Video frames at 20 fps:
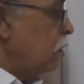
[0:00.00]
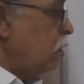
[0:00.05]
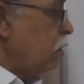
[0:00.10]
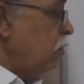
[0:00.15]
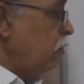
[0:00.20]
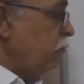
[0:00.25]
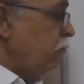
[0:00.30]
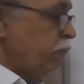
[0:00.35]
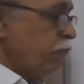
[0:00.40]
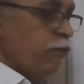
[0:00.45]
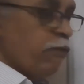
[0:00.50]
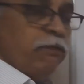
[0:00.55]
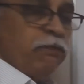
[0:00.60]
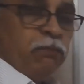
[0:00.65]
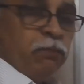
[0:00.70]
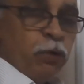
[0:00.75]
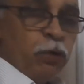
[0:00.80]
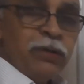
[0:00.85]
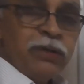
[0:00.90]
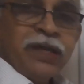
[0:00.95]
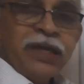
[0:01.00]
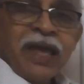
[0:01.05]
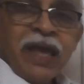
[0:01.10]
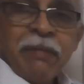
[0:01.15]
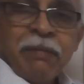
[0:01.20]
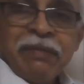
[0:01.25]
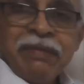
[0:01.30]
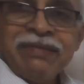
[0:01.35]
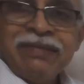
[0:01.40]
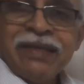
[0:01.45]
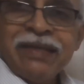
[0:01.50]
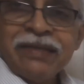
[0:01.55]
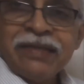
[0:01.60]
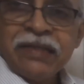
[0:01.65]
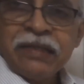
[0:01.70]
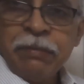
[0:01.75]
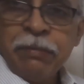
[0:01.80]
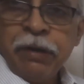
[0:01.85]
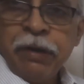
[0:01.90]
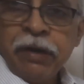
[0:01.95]
if both the gametes are
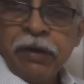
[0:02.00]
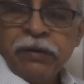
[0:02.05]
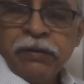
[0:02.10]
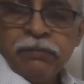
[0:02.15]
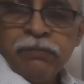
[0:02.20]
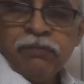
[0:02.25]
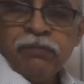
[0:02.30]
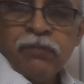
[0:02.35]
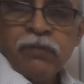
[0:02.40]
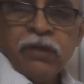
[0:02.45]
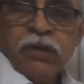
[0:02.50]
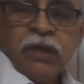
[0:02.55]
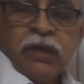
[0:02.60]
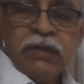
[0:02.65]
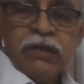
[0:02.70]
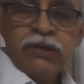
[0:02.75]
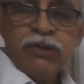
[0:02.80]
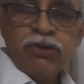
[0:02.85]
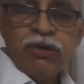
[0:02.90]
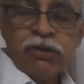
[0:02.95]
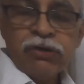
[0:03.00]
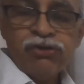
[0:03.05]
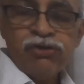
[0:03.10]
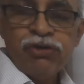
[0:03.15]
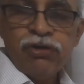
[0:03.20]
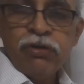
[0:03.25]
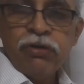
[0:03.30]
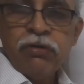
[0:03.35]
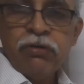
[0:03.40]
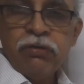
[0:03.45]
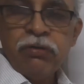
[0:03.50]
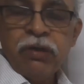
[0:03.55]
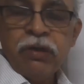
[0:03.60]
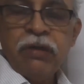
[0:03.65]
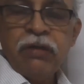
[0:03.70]
similar in structure,